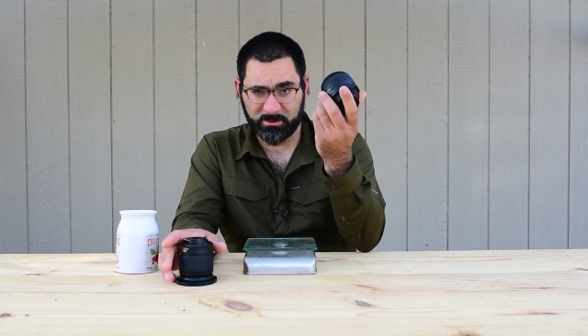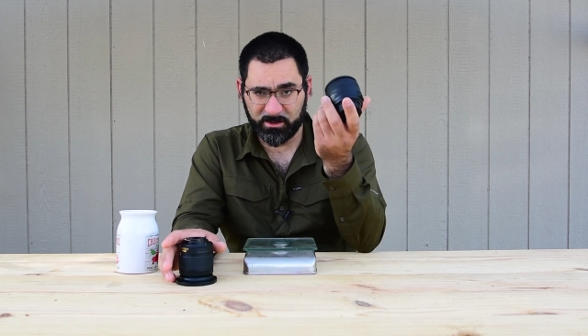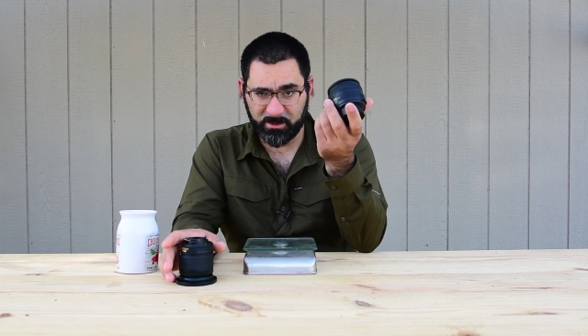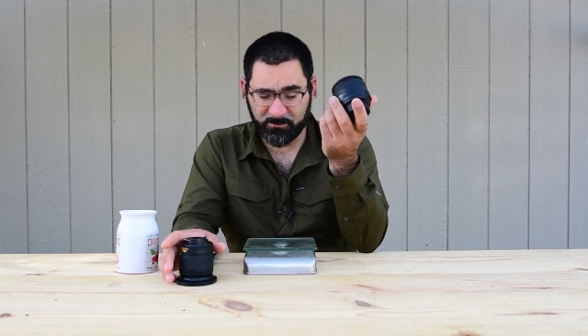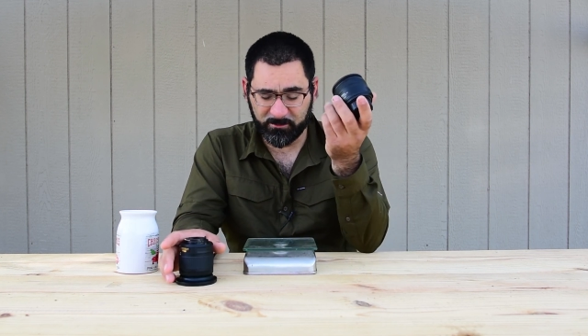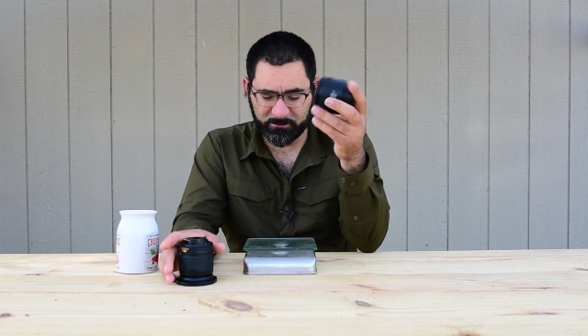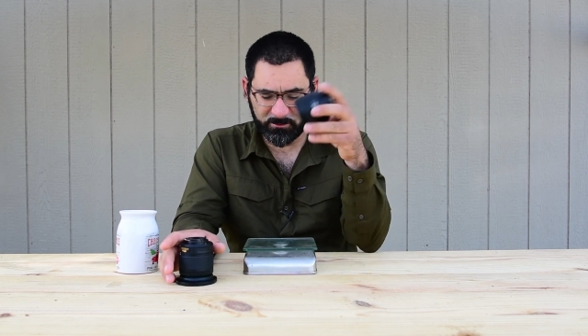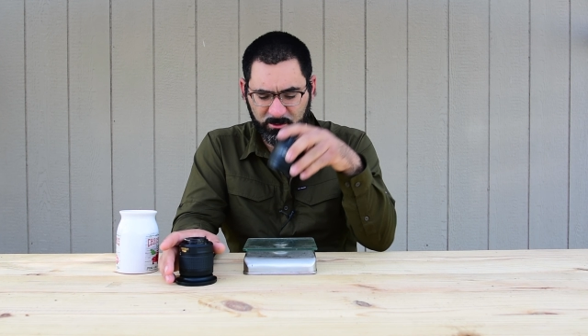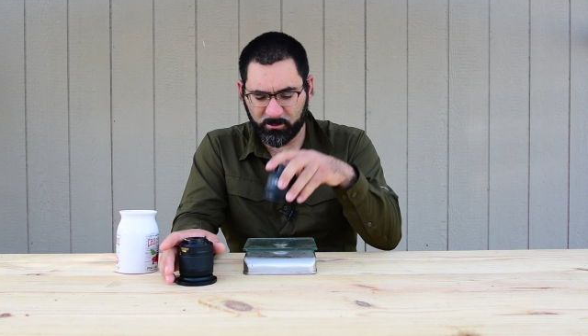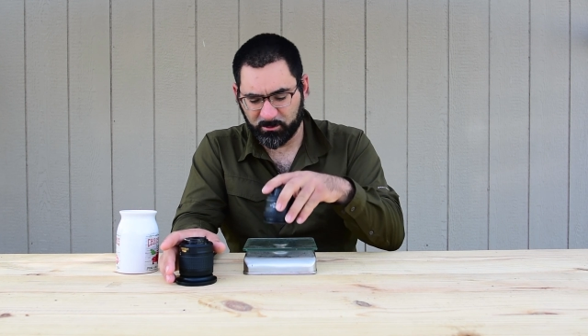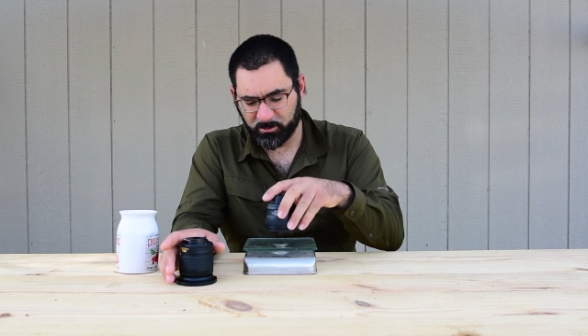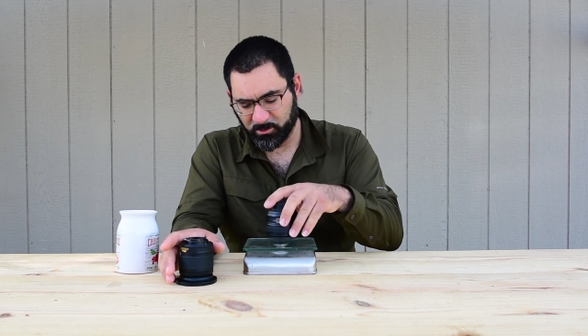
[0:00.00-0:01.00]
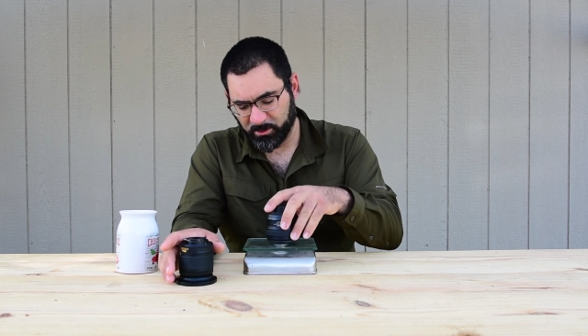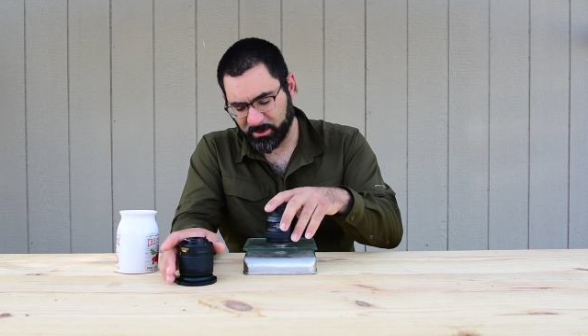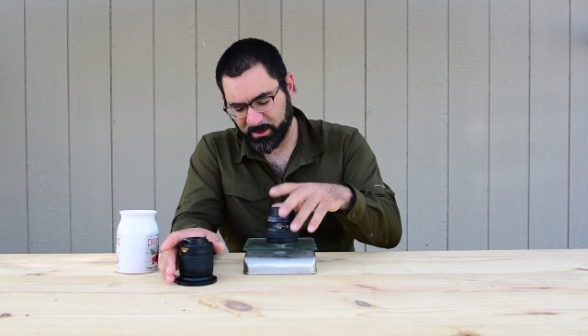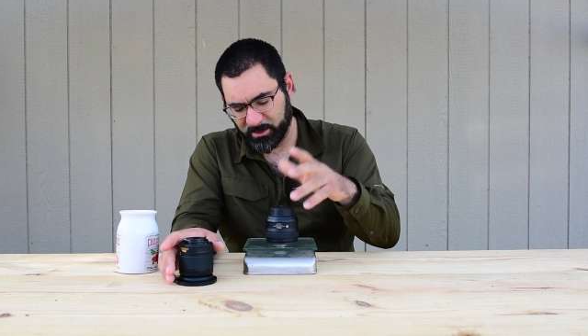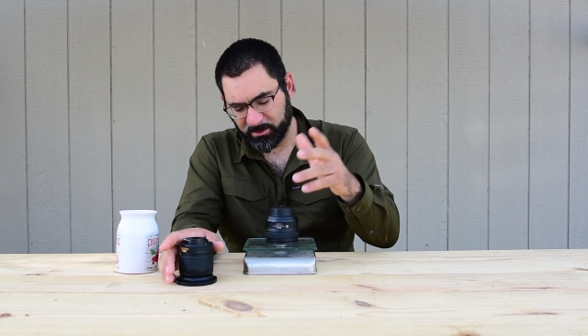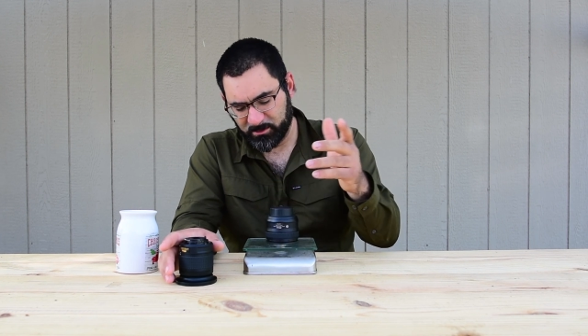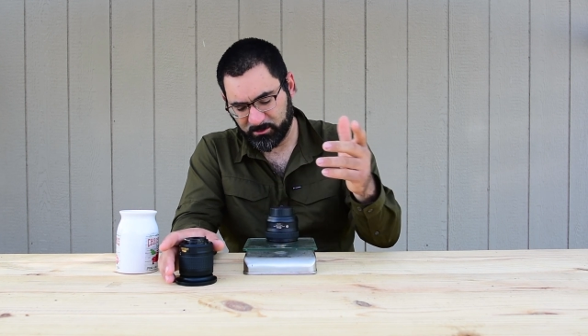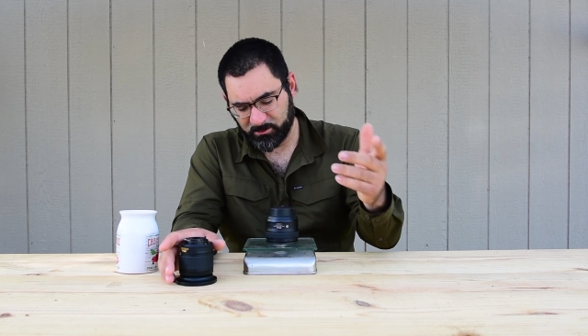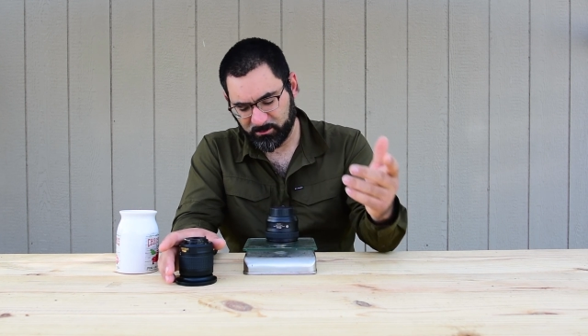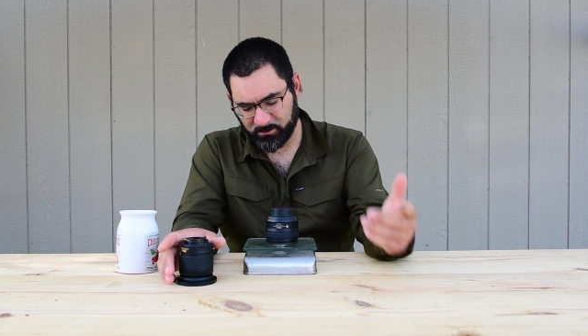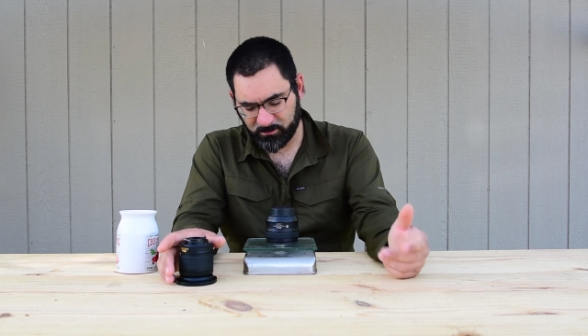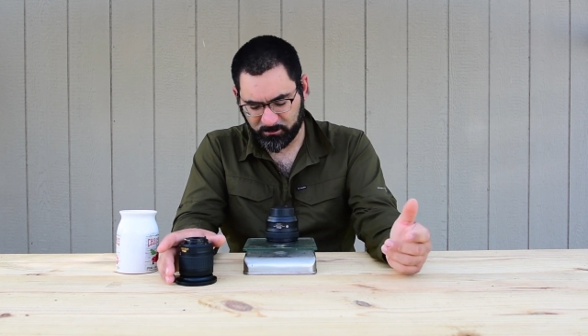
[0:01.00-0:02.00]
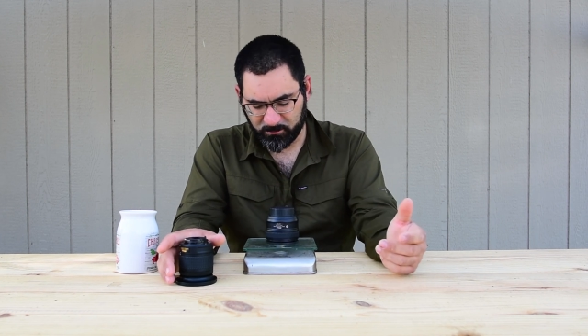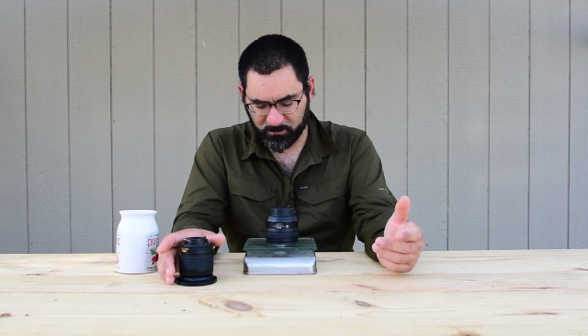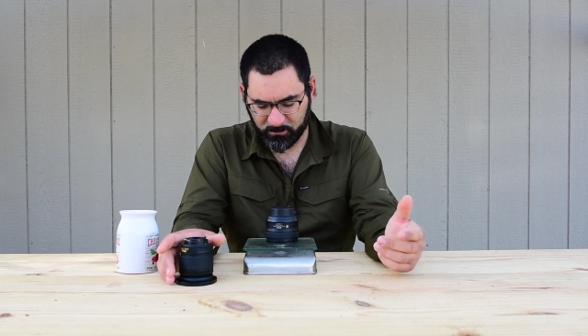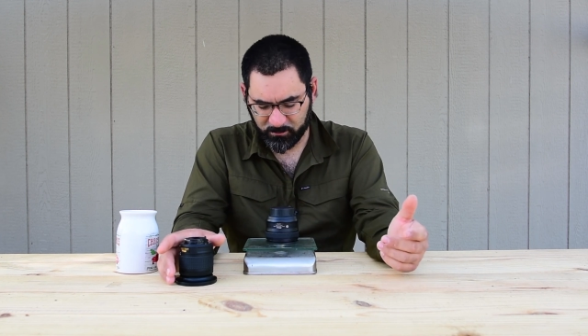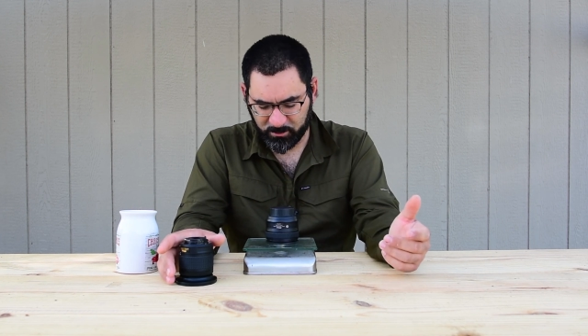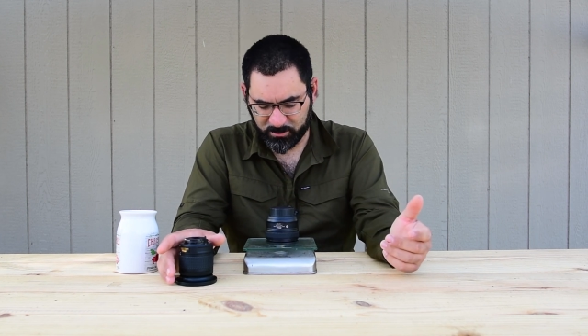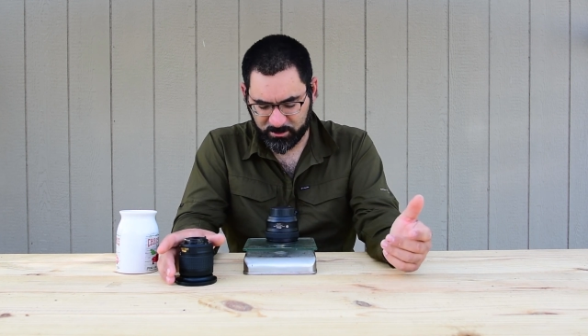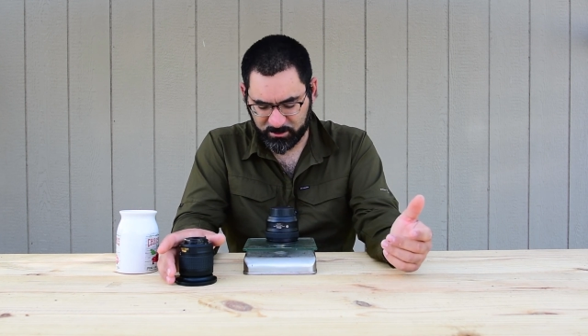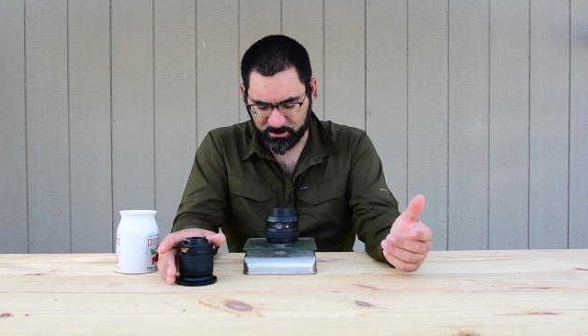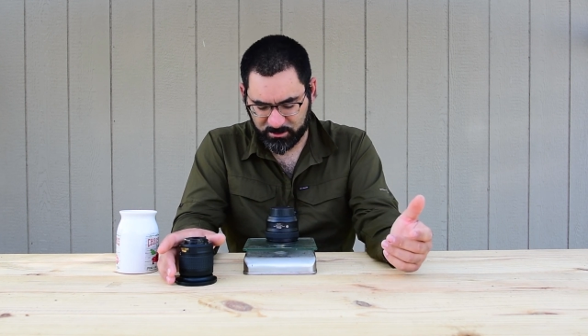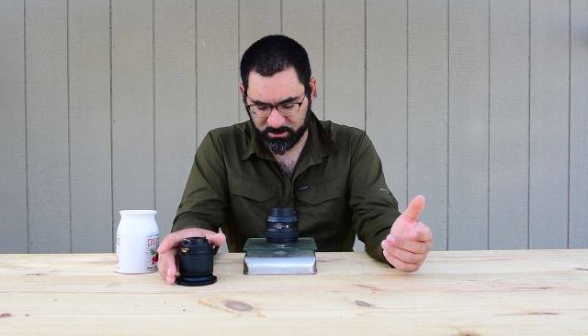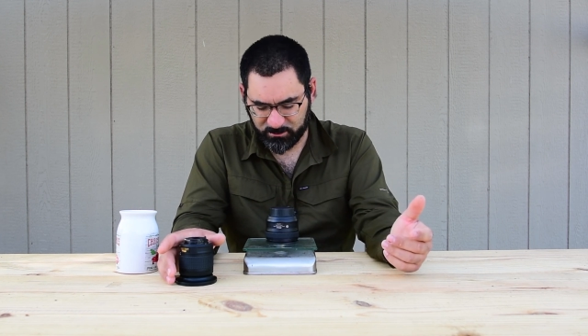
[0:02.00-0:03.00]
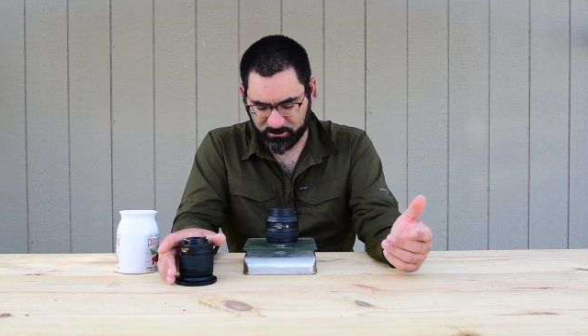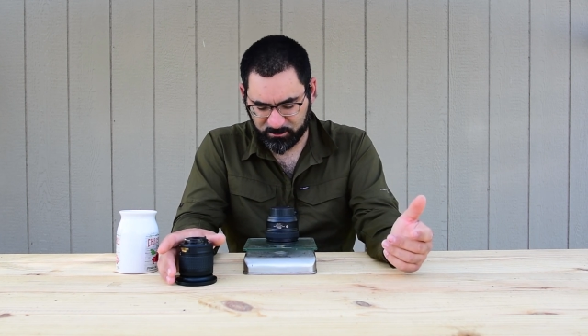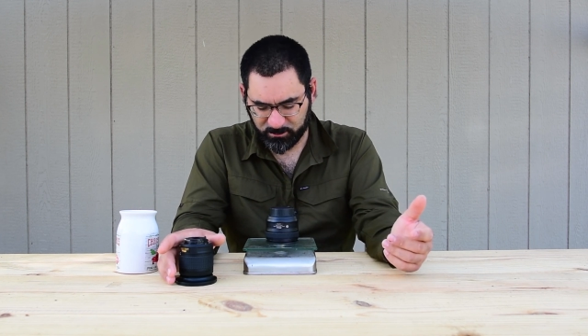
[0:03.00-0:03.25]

the 51.8, which is